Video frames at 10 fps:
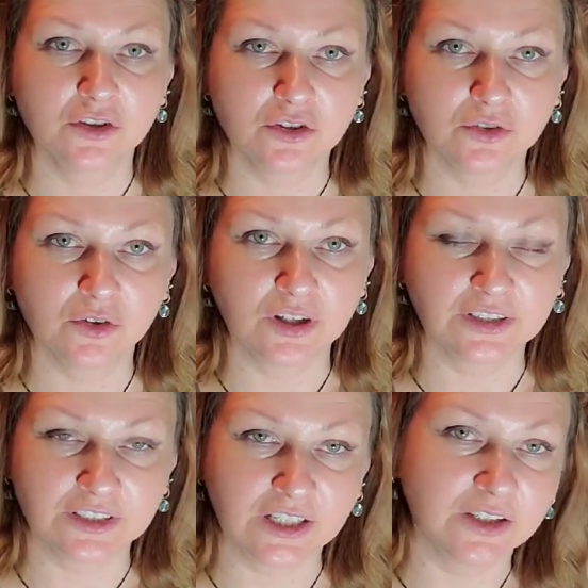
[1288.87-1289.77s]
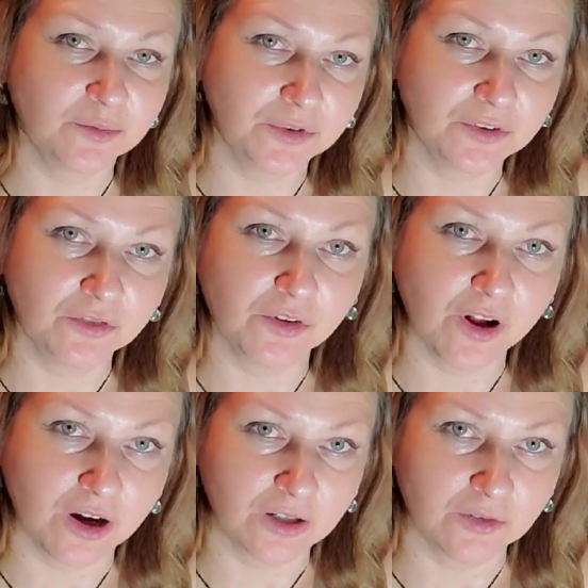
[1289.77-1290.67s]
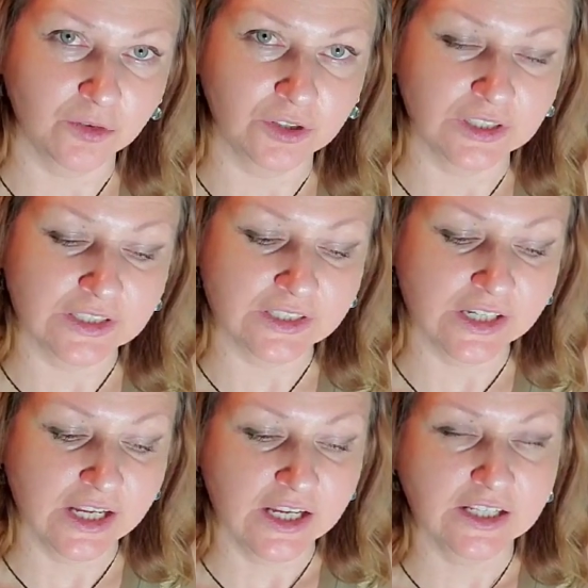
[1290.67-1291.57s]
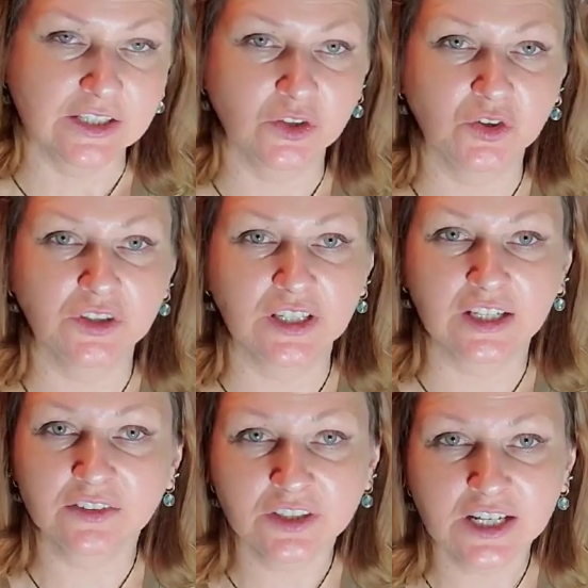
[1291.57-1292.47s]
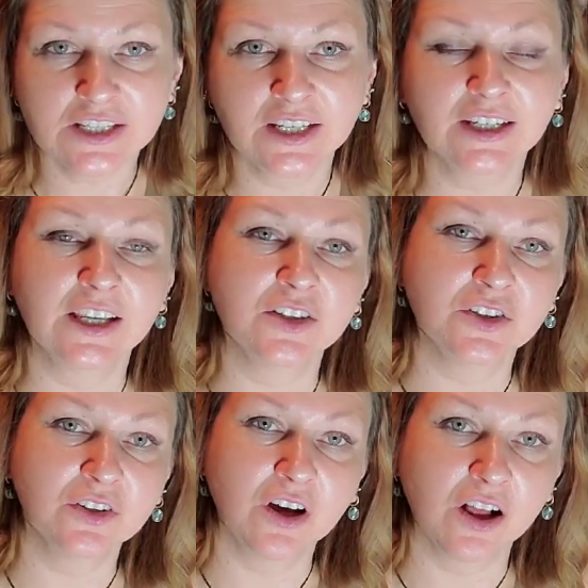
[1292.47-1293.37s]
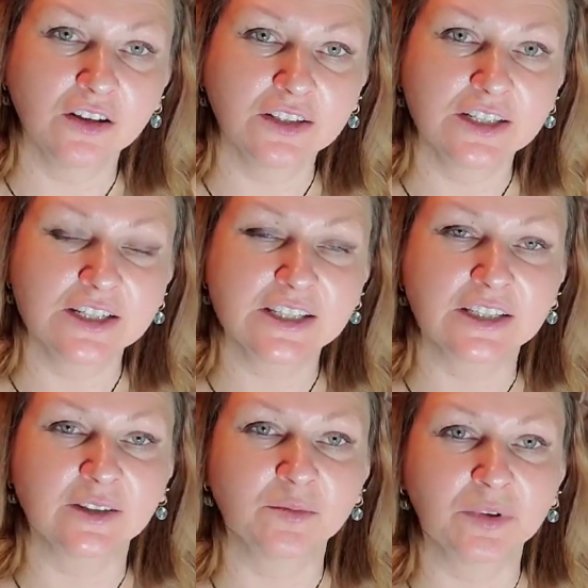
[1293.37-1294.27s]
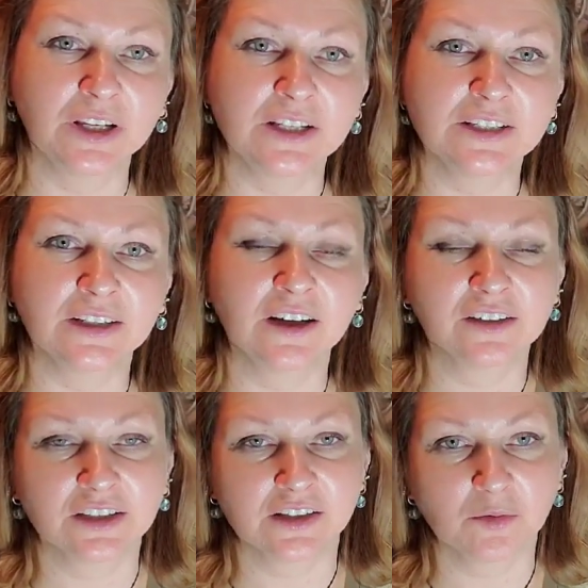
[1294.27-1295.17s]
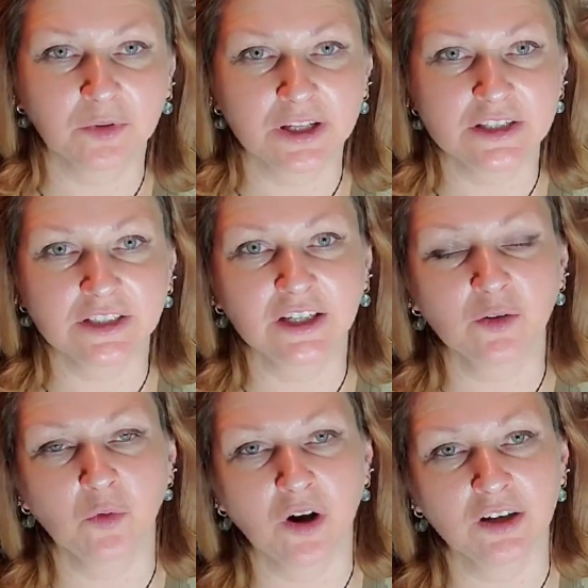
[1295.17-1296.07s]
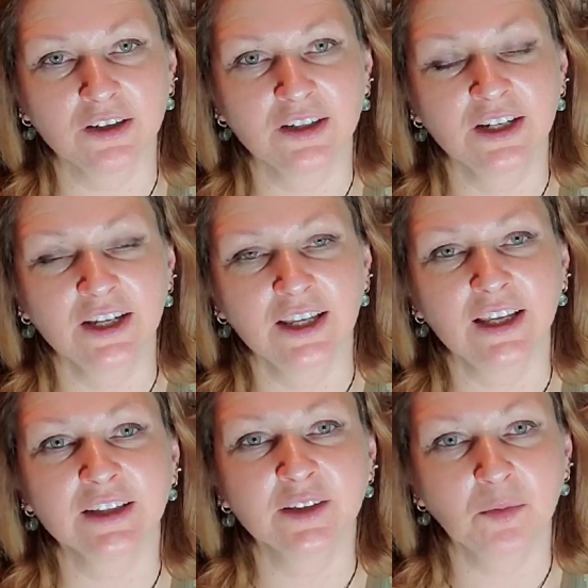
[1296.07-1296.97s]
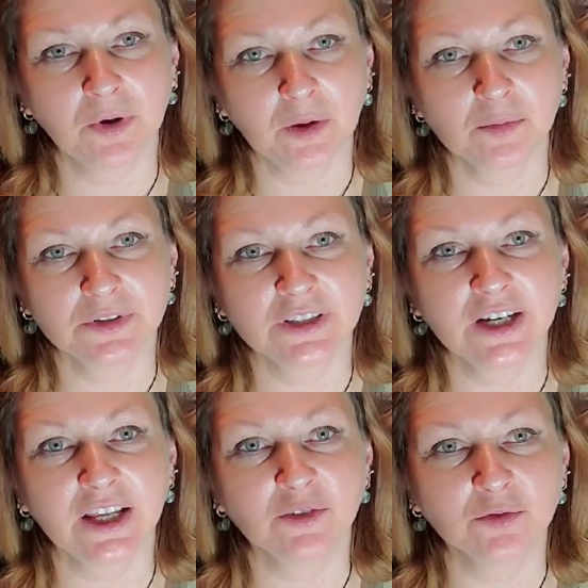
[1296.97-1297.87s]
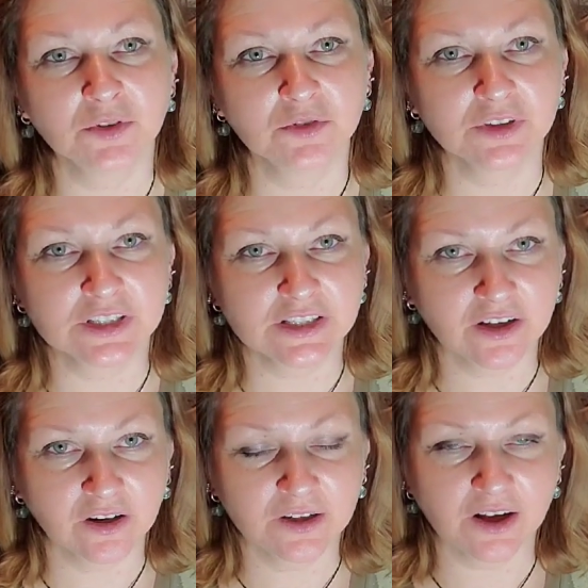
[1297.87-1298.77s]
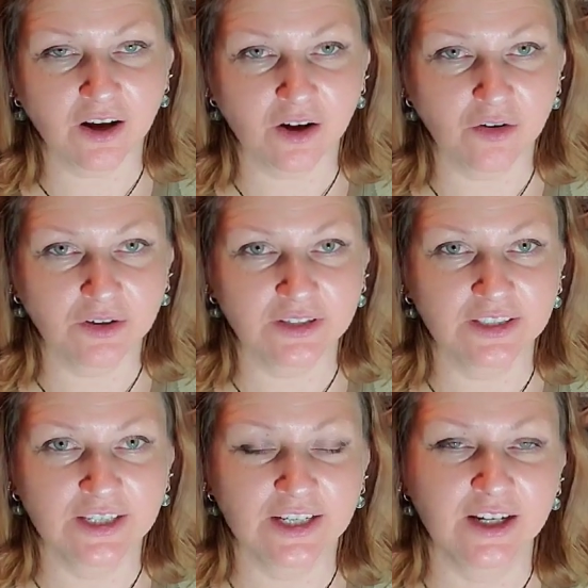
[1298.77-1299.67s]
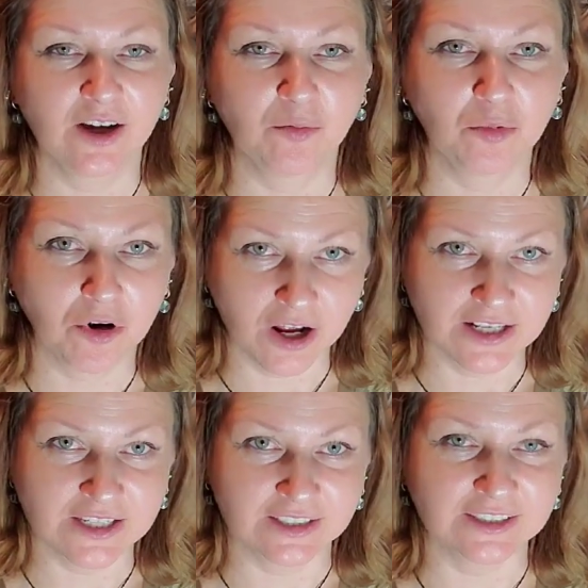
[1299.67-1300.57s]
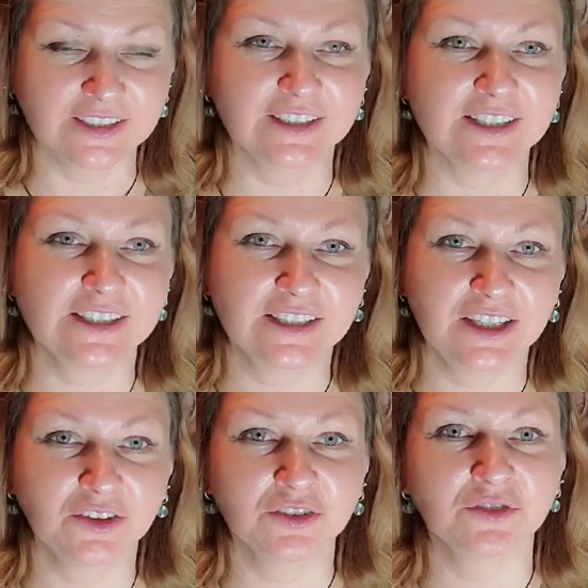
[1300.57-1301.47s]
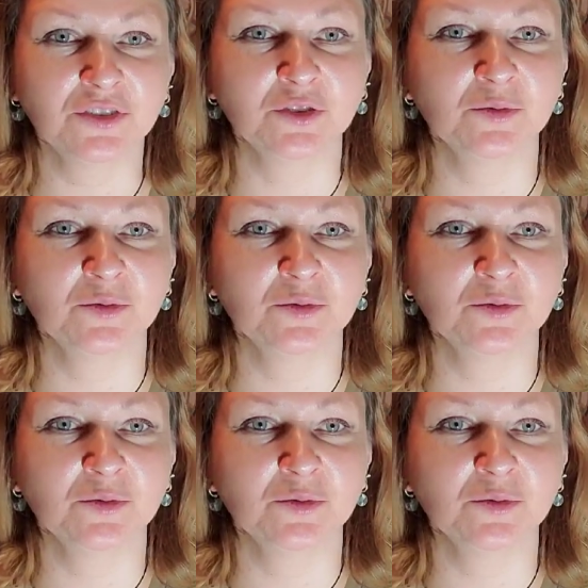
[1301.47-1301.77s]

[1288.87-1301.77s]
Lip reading: to create beautiful artworks. So get ready, get your colors in painting, acrylic painting, water, and the paper, and we will start our project. I see you in a few